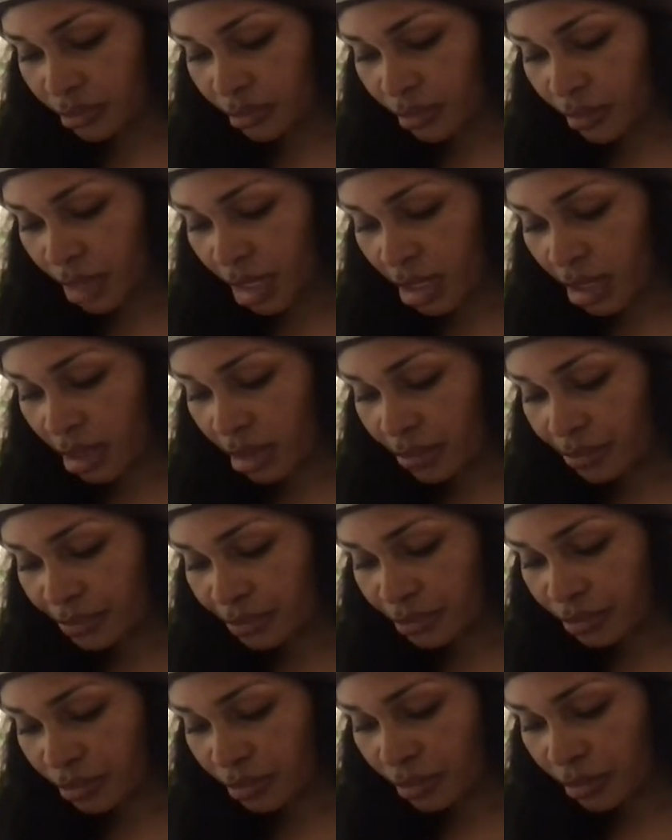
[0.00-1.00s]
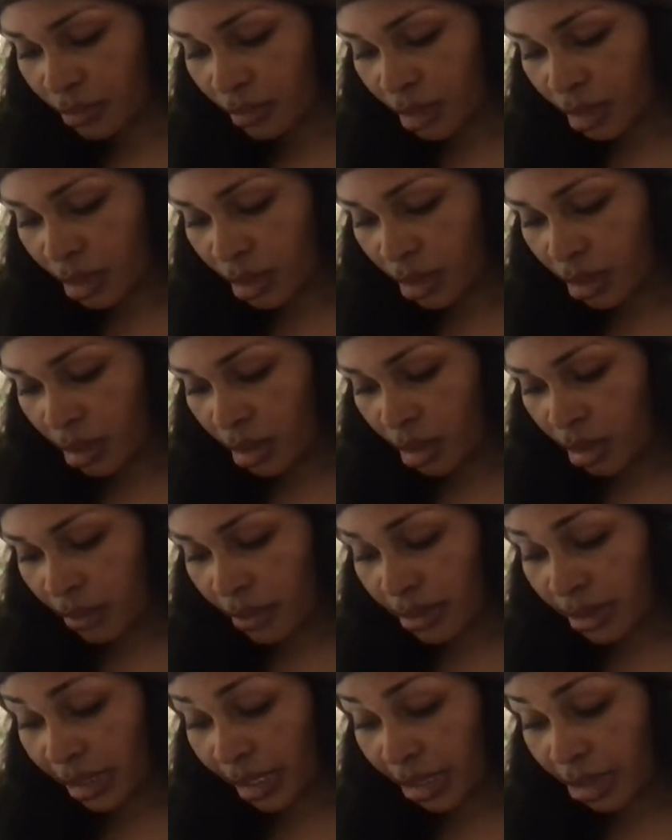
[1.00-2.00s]
Um, he was
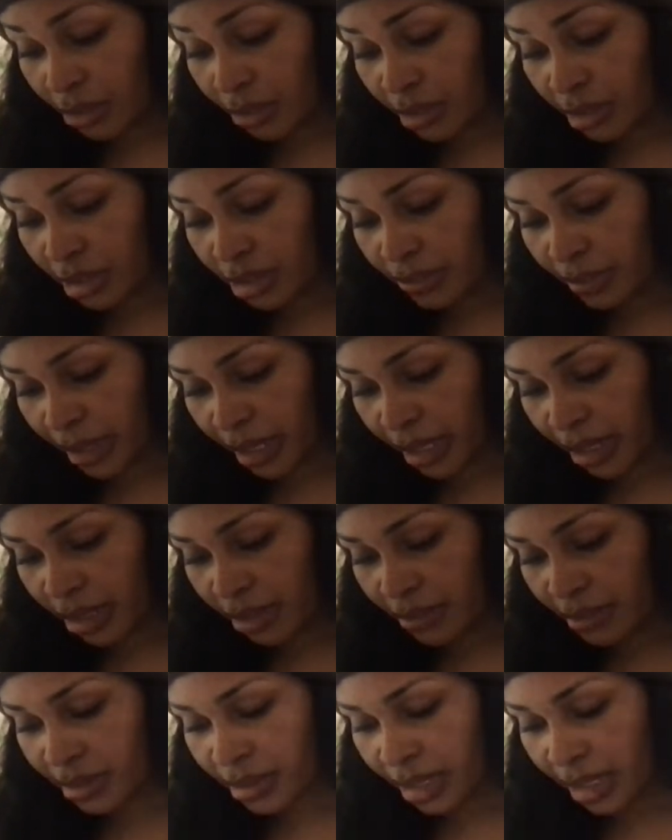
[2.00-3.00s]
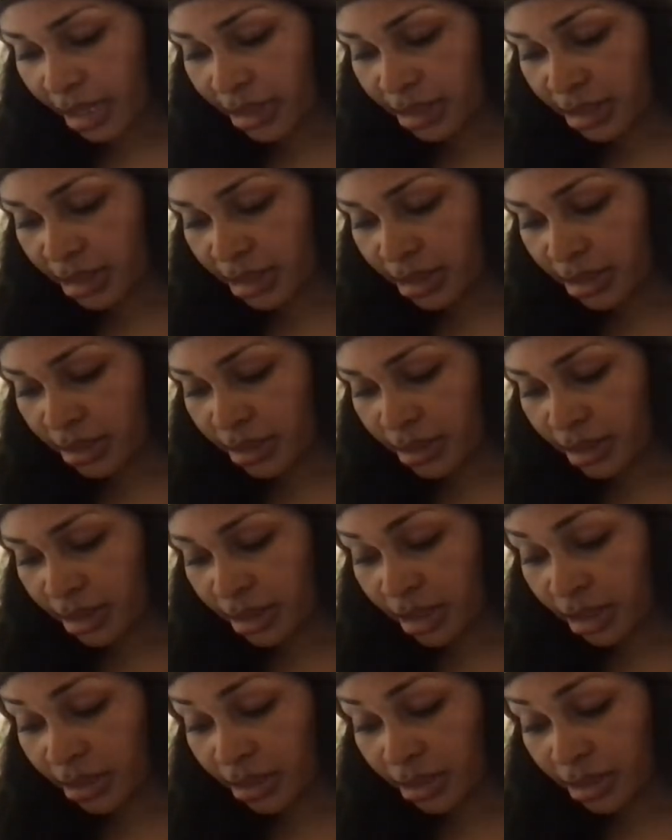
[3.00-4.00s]
like, I know it looks bad. He was like, just
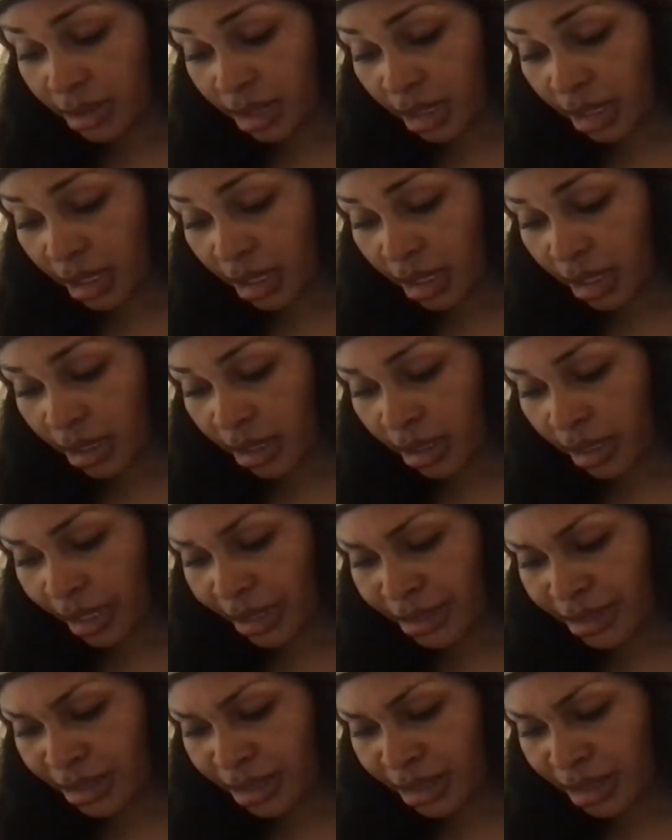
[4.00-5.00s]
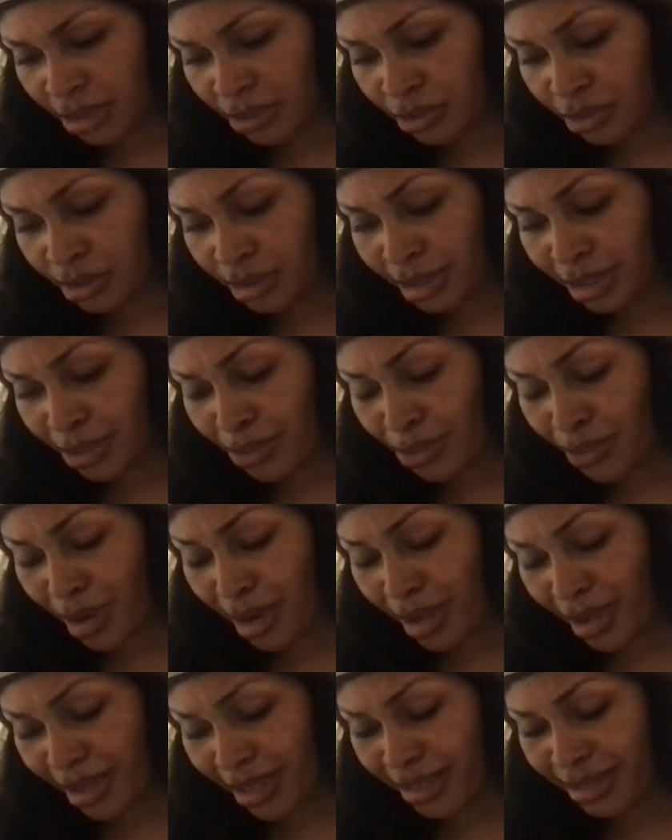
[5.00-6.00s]
understand. And I said, understand
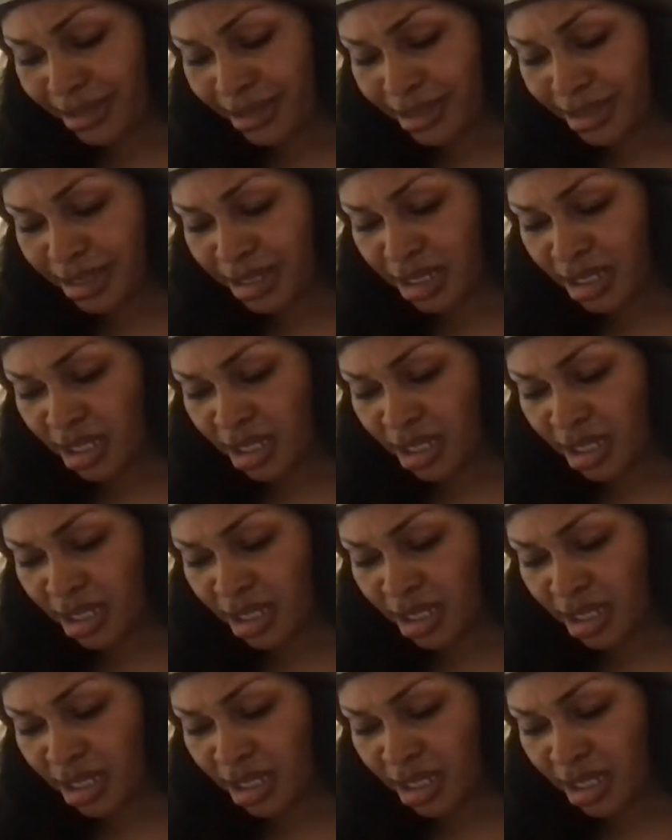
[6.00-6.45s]
what?